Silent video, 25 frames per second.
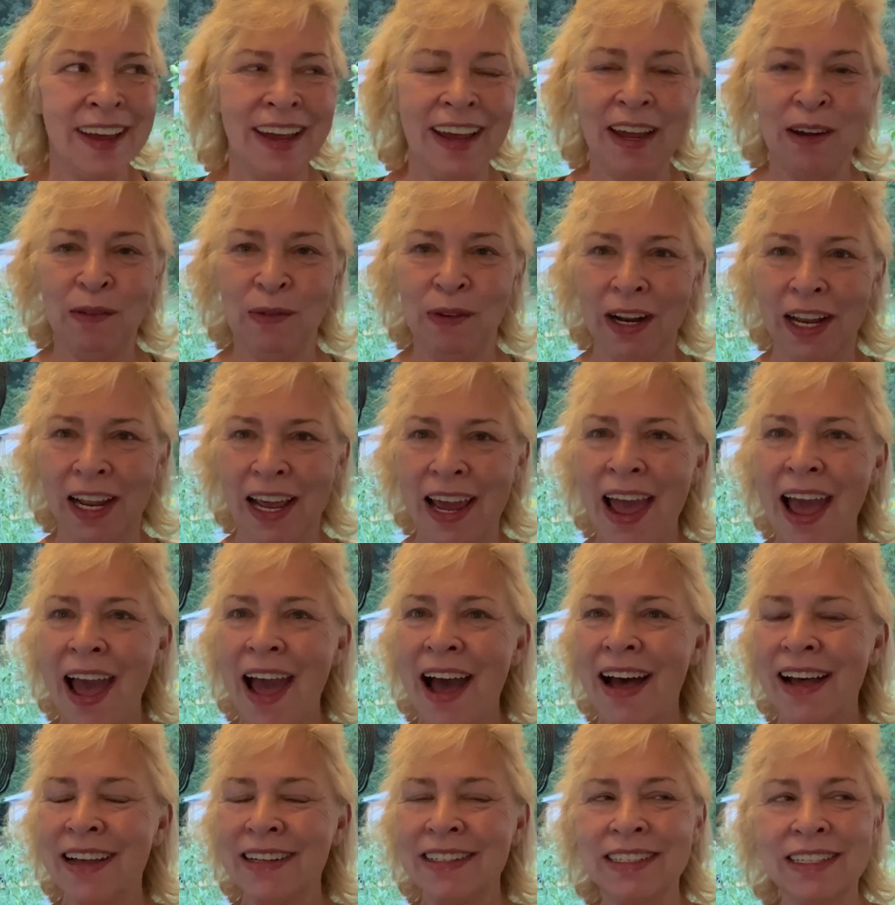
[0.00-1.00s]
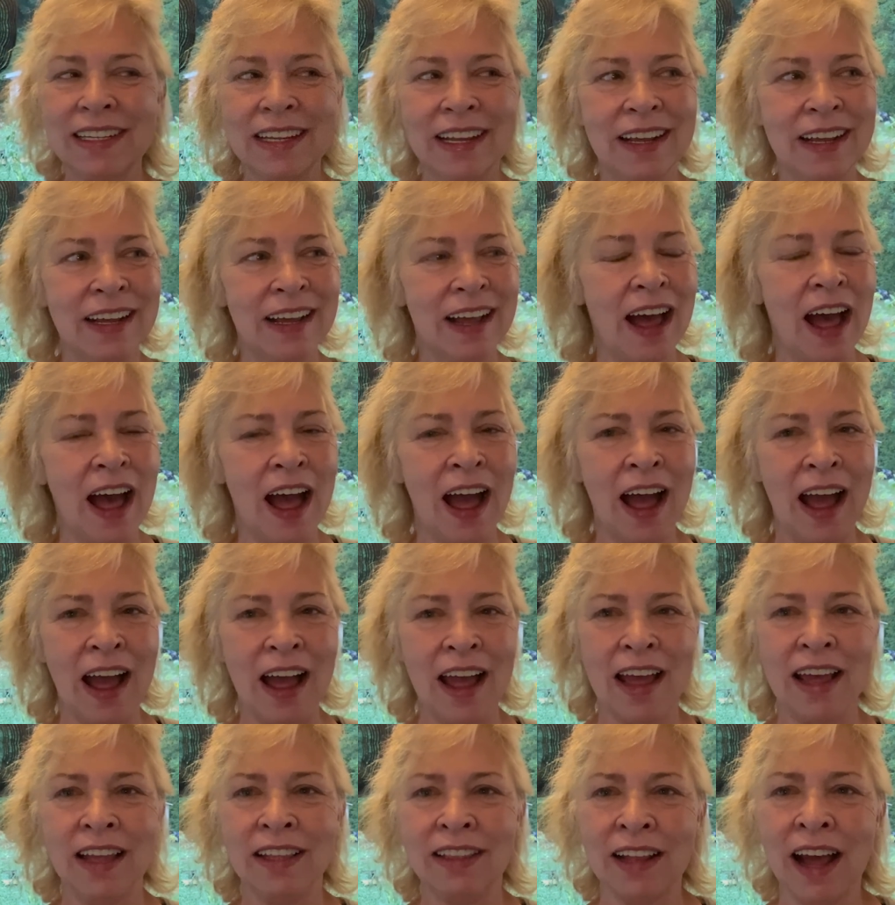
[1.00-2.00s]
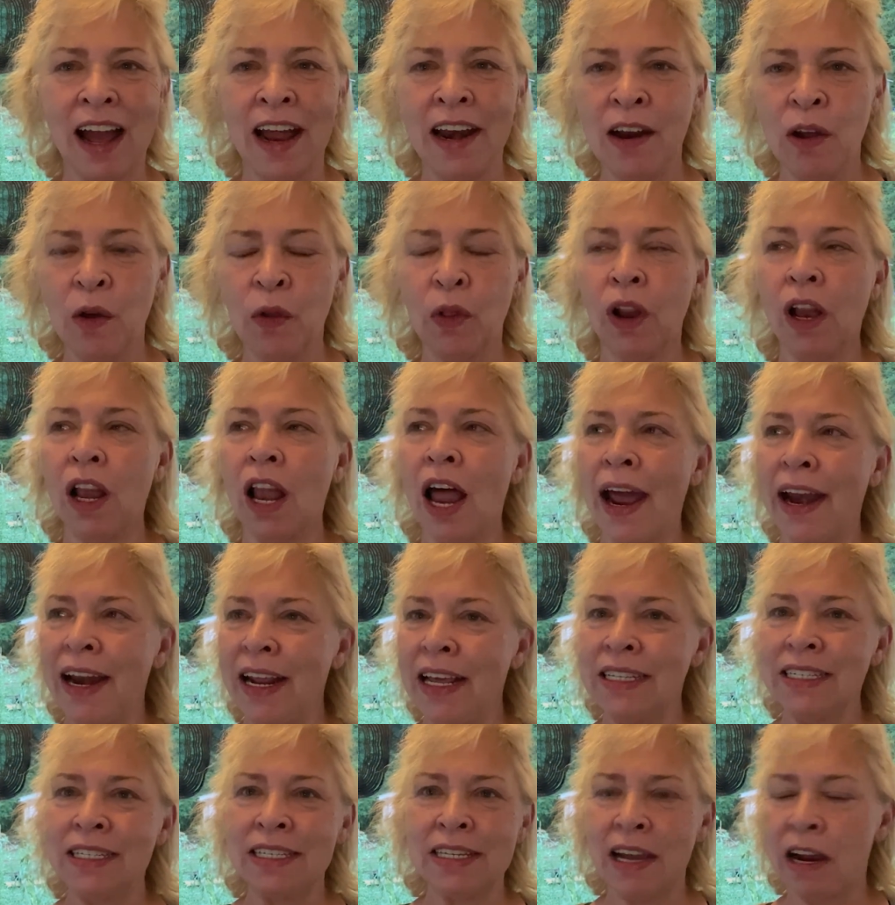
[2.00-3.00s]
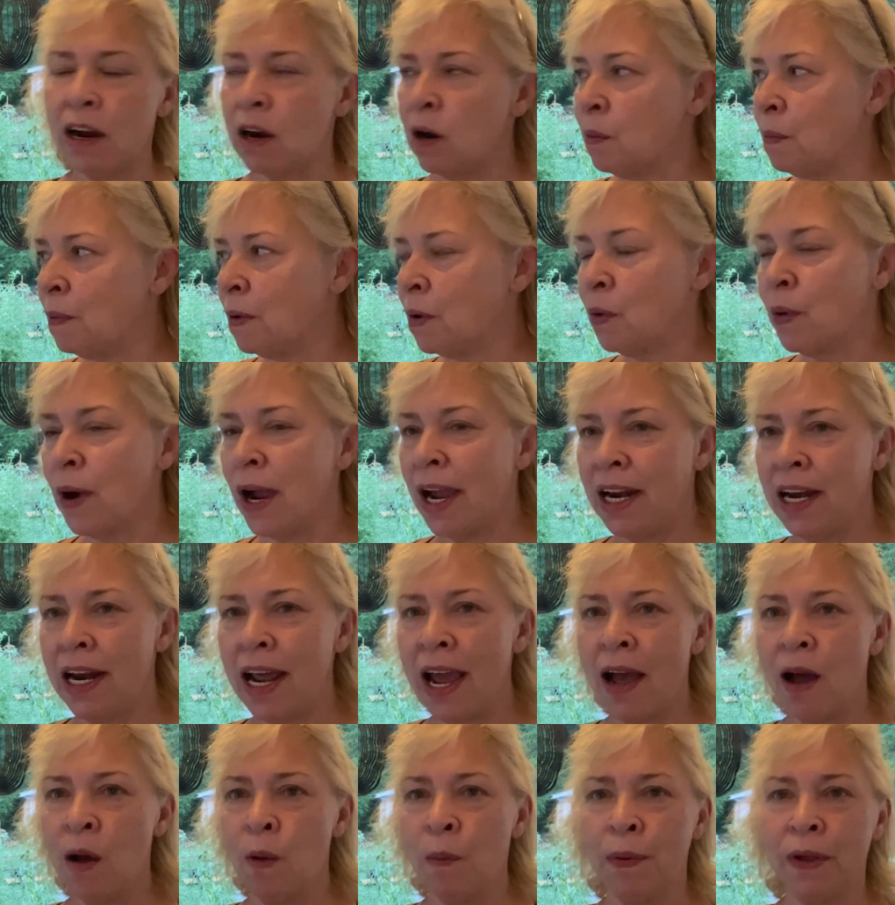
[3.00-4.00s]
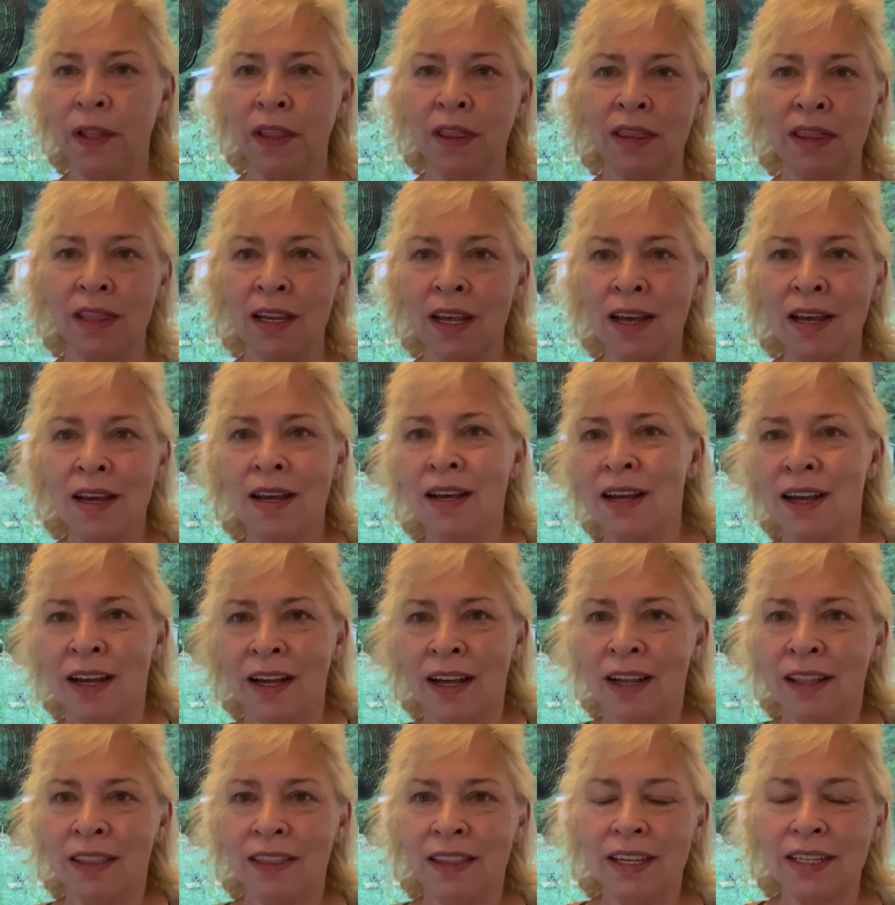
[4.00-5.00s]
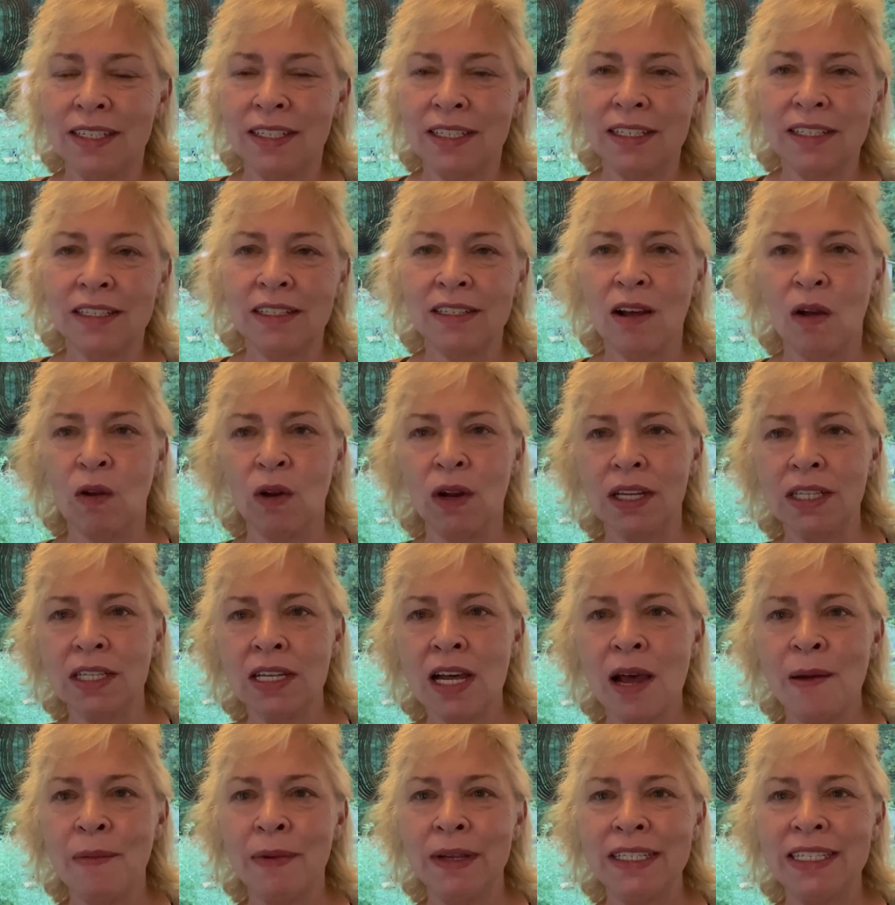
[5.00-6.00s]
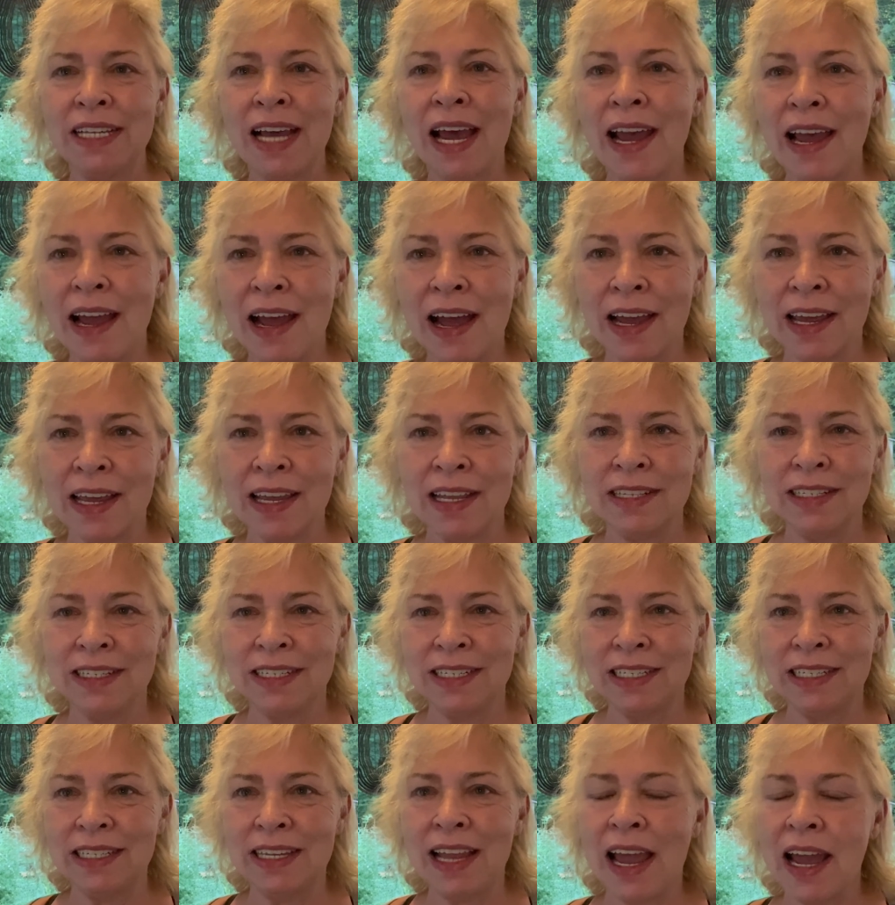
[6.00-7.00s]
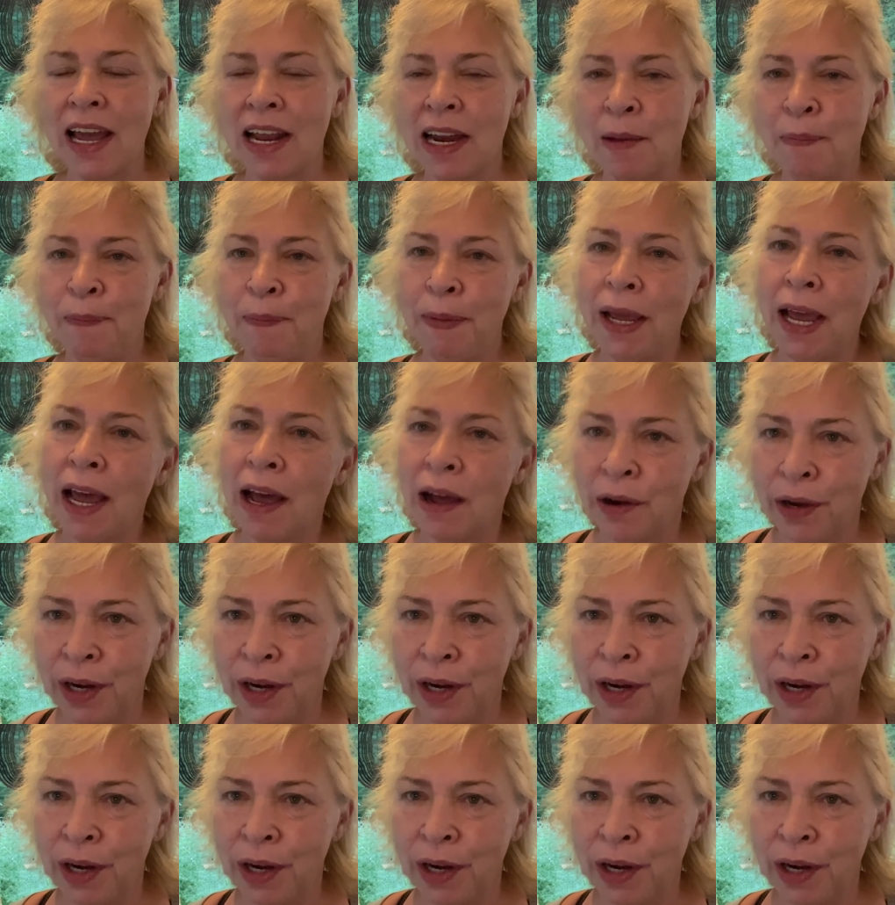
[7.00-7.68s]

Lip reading: It really has. I know the lighting's terrible right now, but this is the only time of day I can stand and be out